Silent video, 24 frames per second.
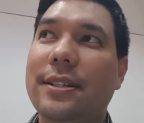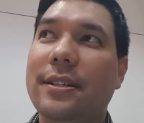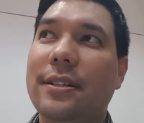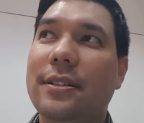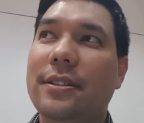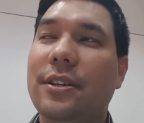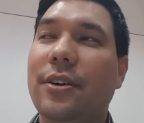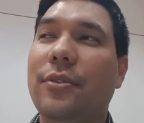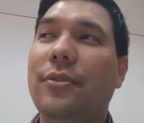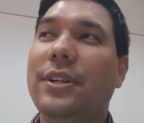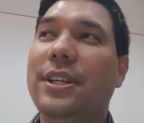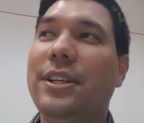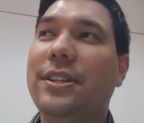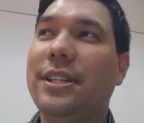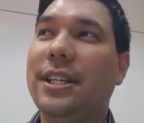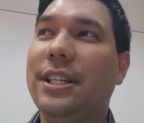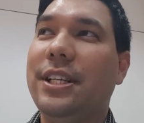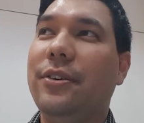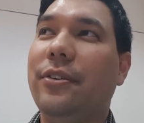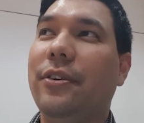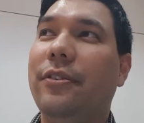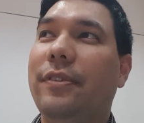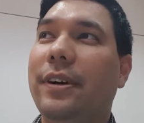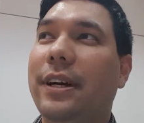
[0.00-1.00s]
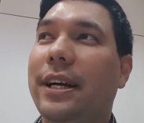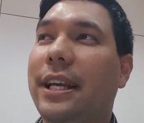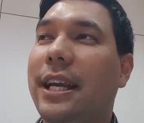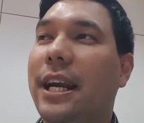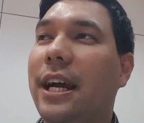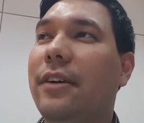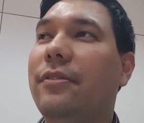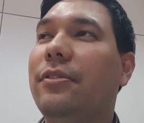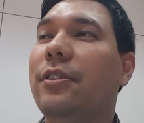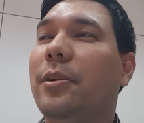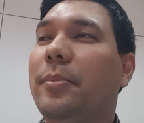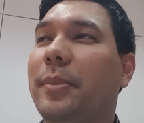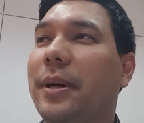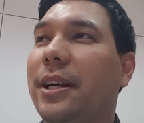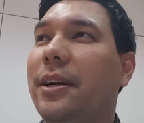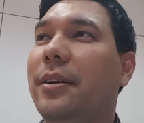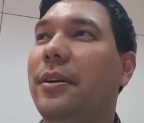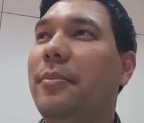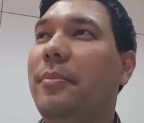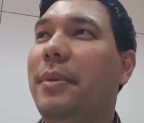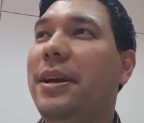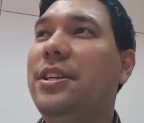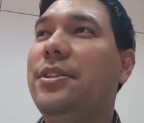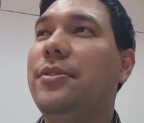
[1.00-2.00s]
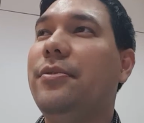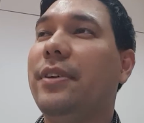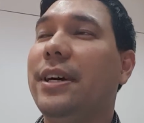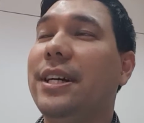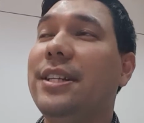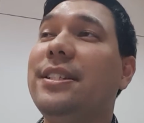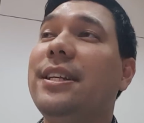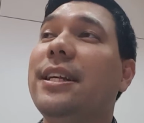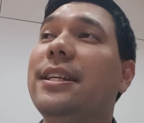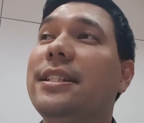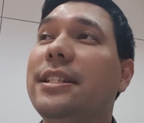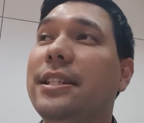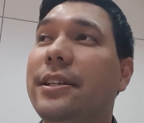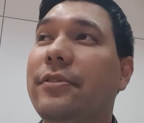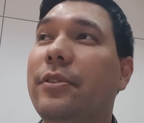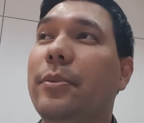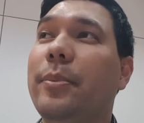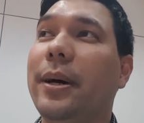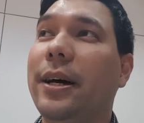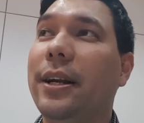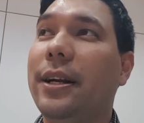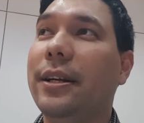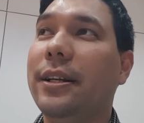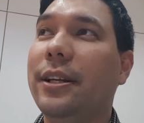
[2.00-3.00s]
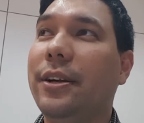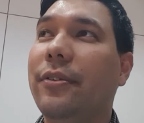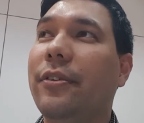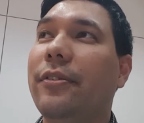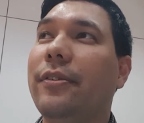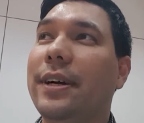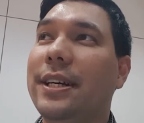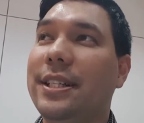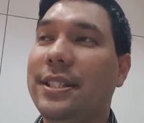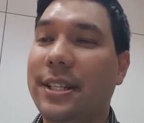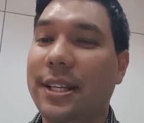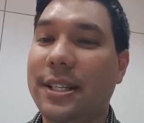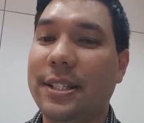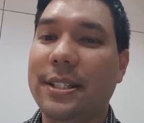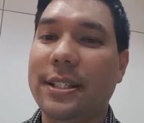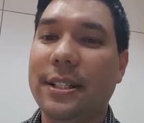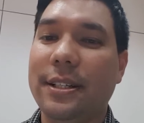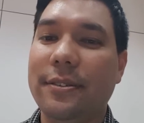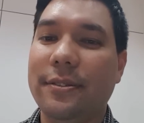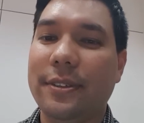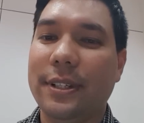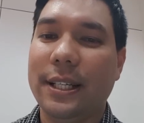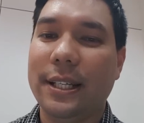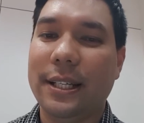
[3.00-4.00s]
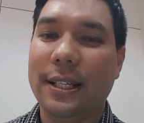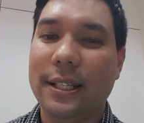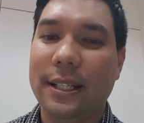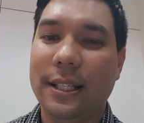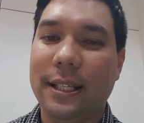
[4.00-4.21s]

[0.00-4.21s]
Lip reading: So when you said you were very careful about it, it made you very sensitive about it. You were very sensitive, yeah.